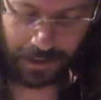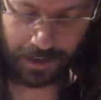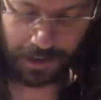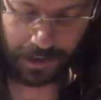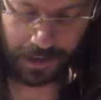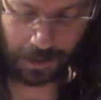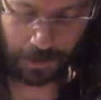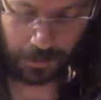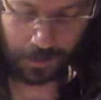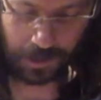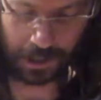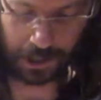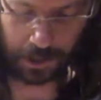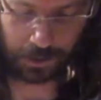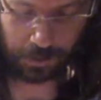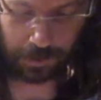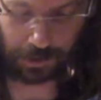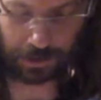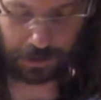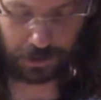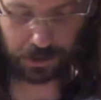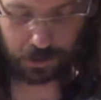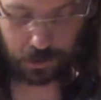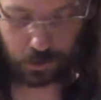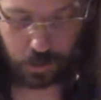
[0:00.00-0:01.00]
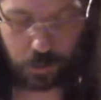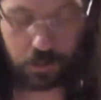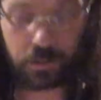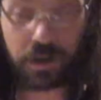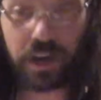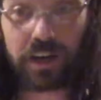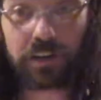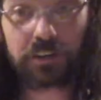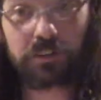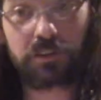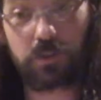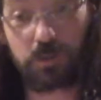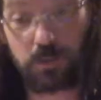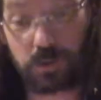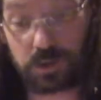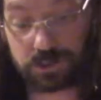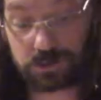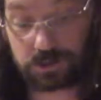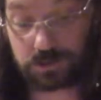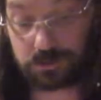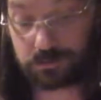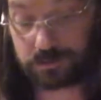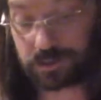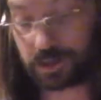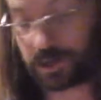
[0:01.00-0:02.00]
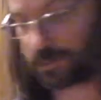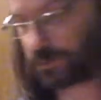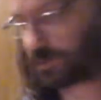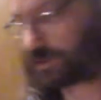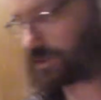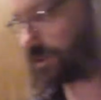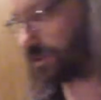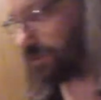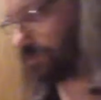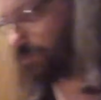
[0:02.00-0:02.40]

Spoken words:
Otherwise, we're just going back to the Western family